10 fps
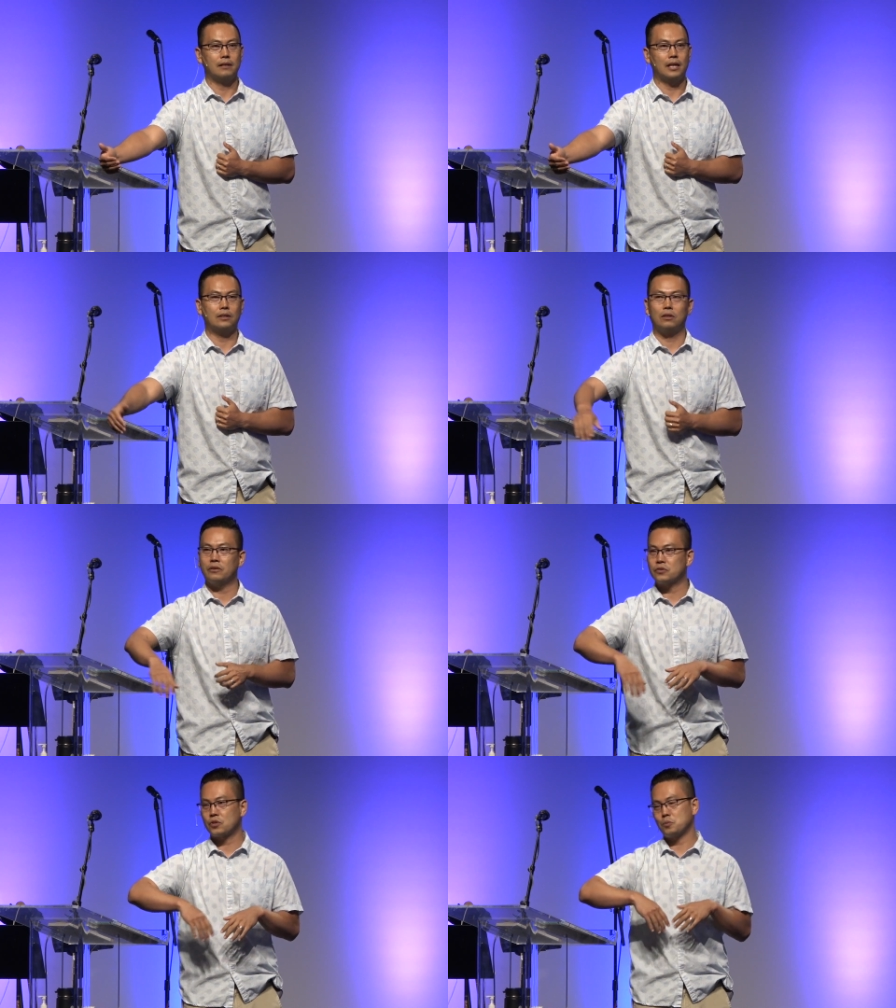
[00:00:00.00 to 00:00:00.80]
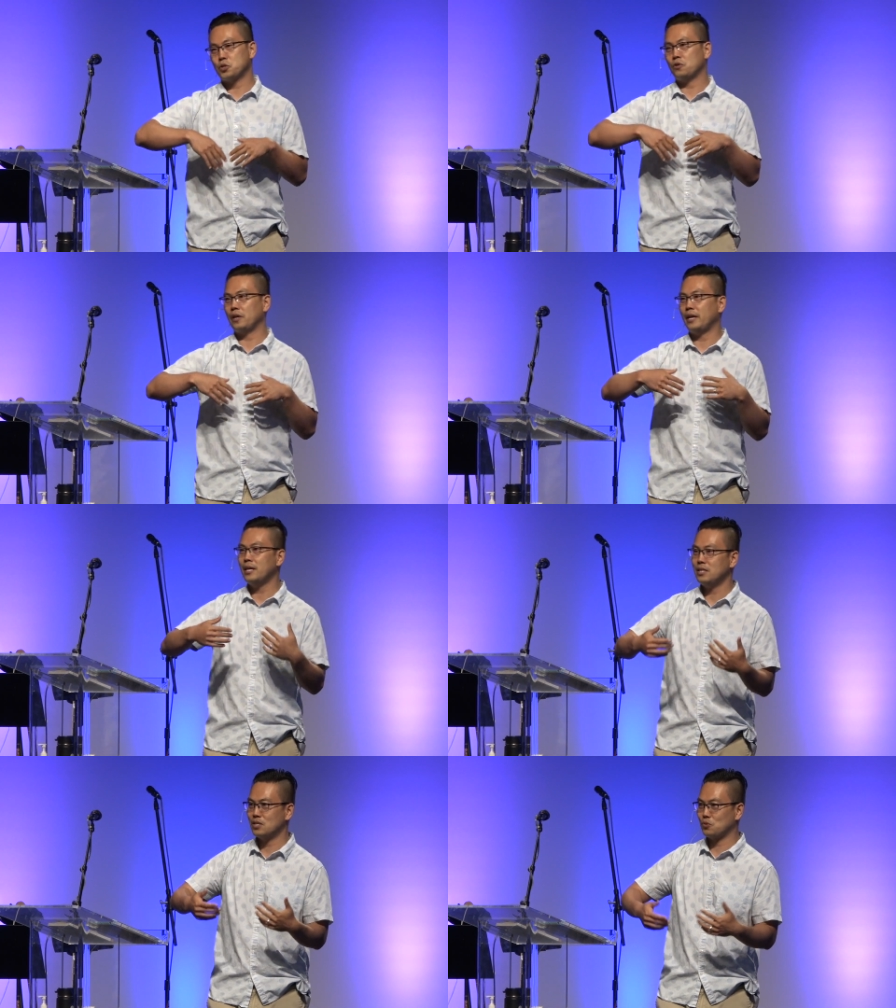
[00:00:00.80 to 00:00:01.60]
And all of Scripture
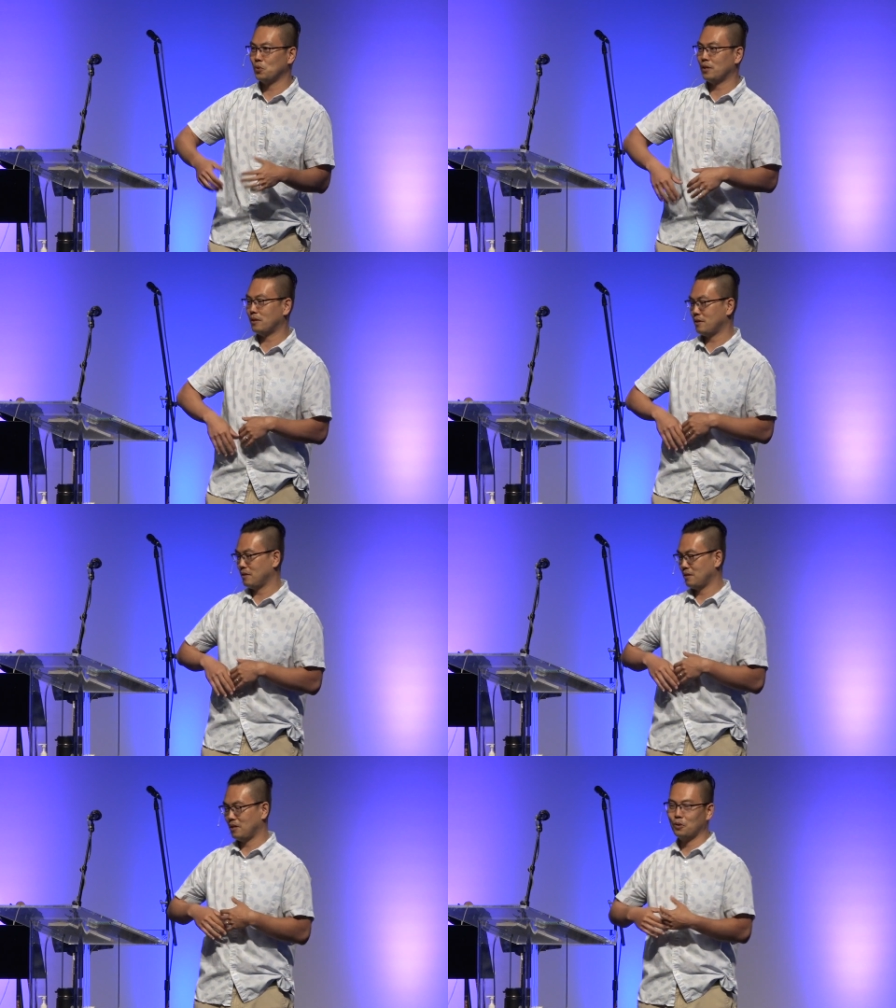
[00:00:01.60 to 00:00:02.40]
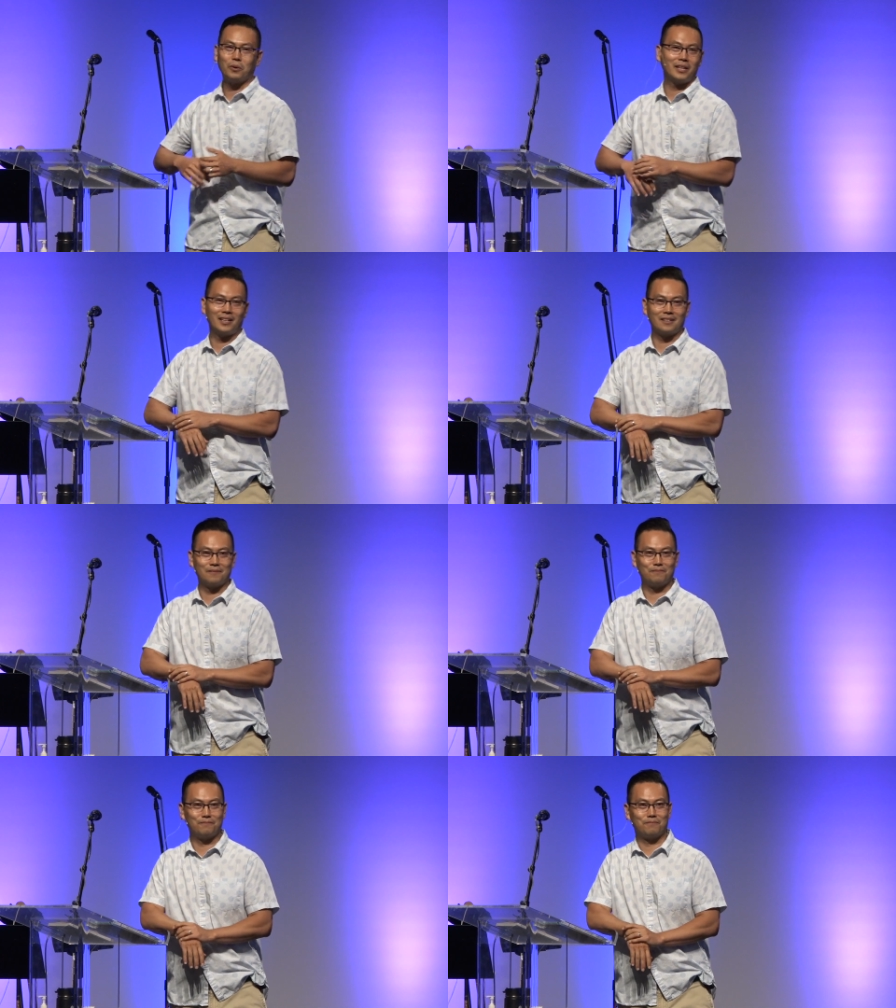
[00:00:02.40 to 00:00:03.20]
ends with a wedding,
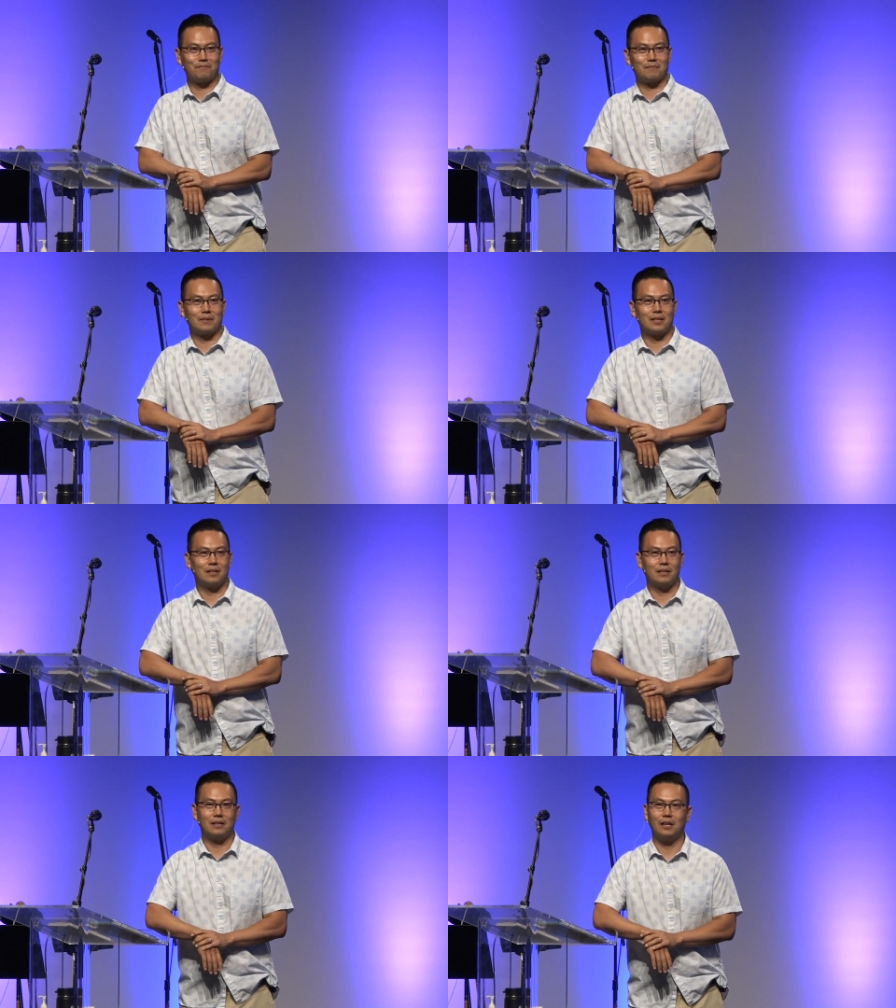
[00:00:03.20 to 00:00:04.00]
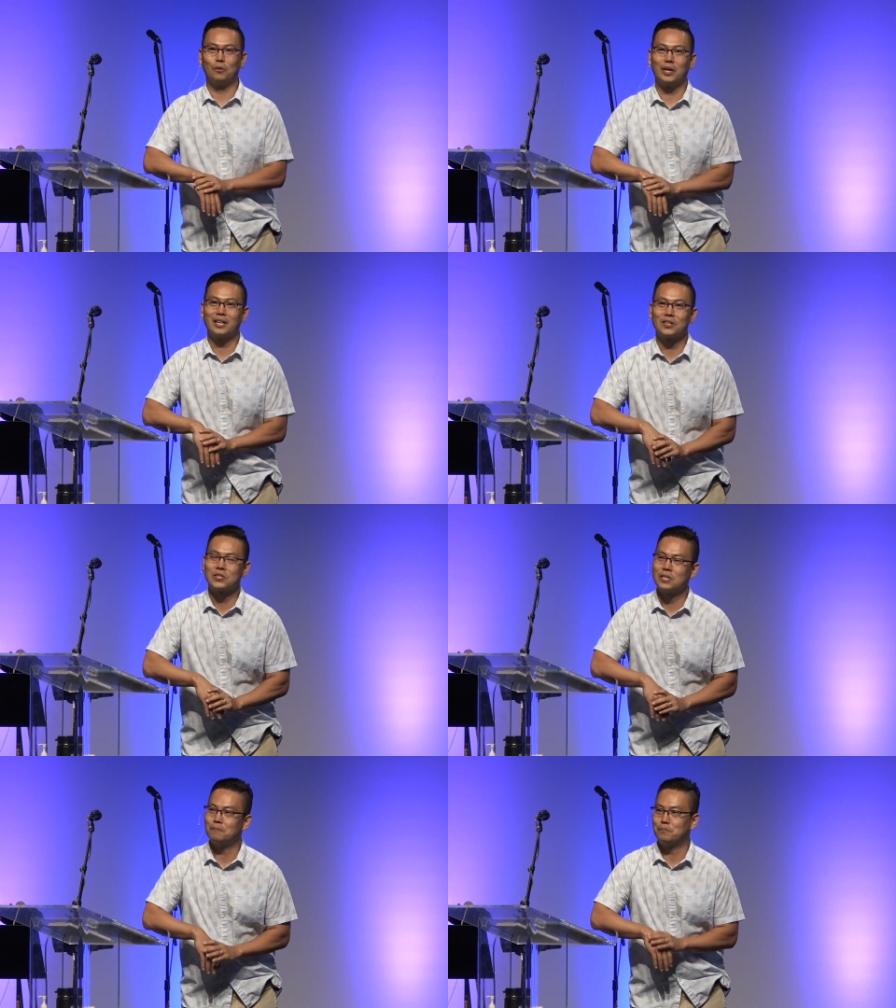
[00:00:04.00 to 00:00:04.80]
a wedding
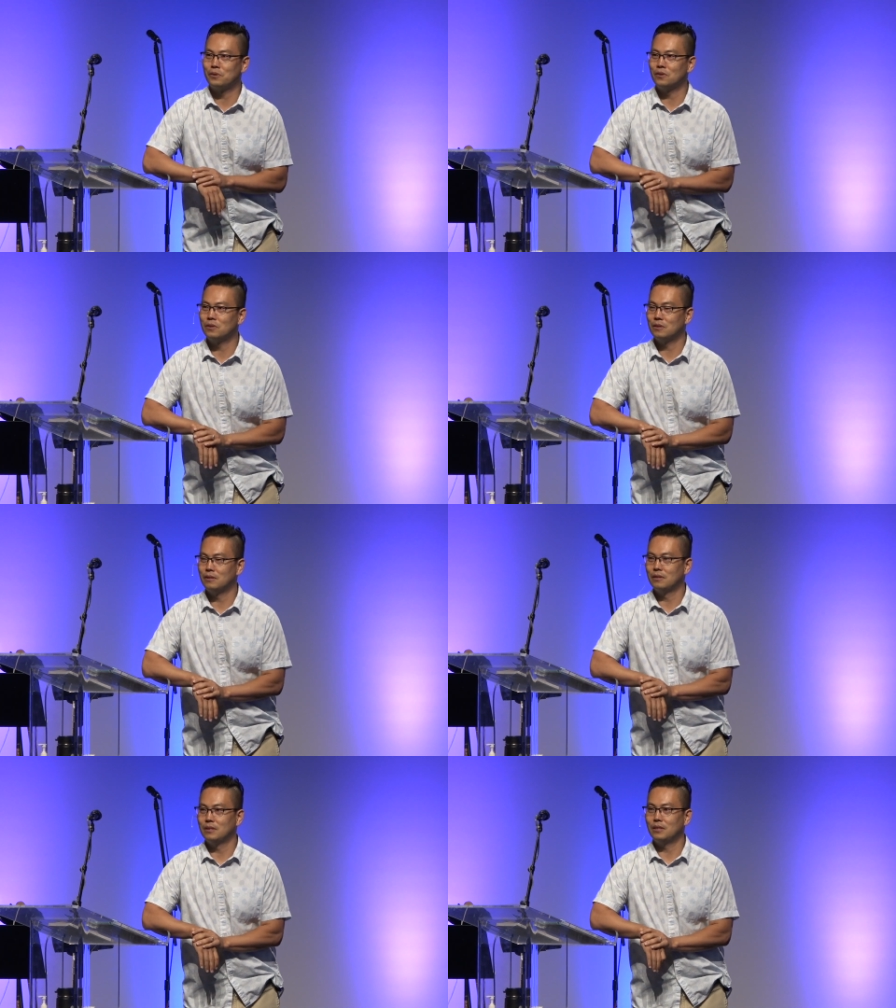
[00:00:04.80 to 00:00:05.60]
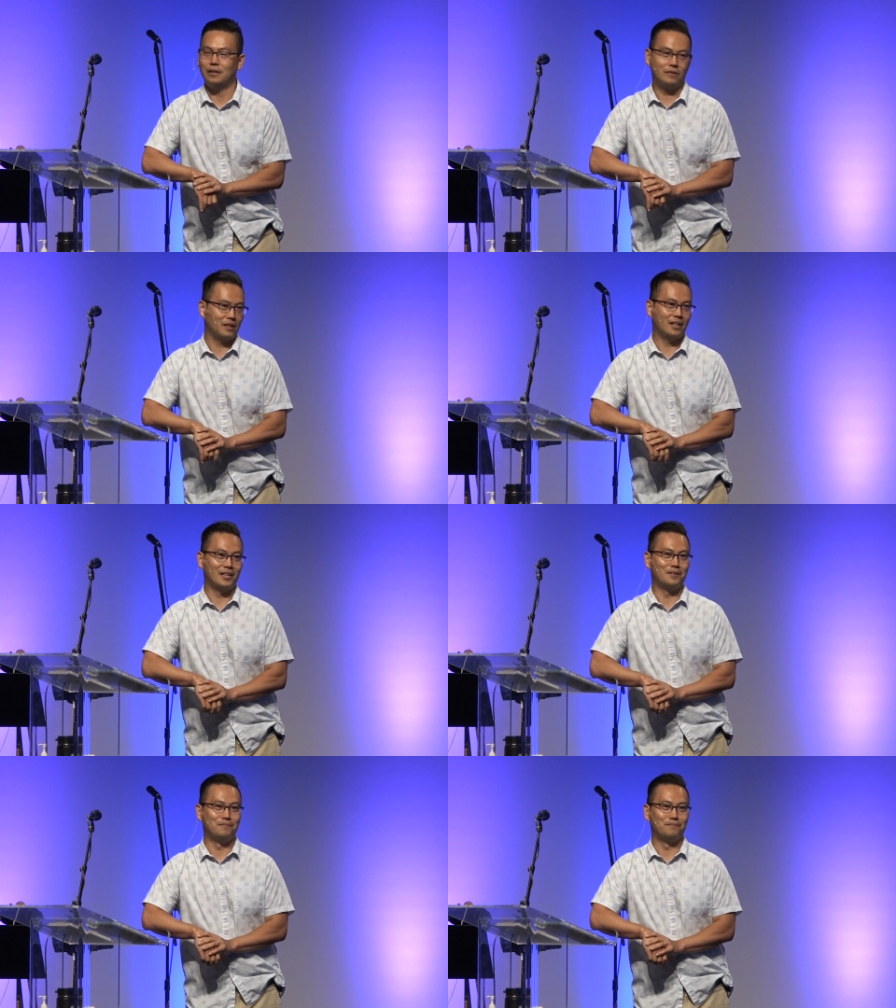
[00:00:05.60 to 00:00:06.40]
supper of the Lamb.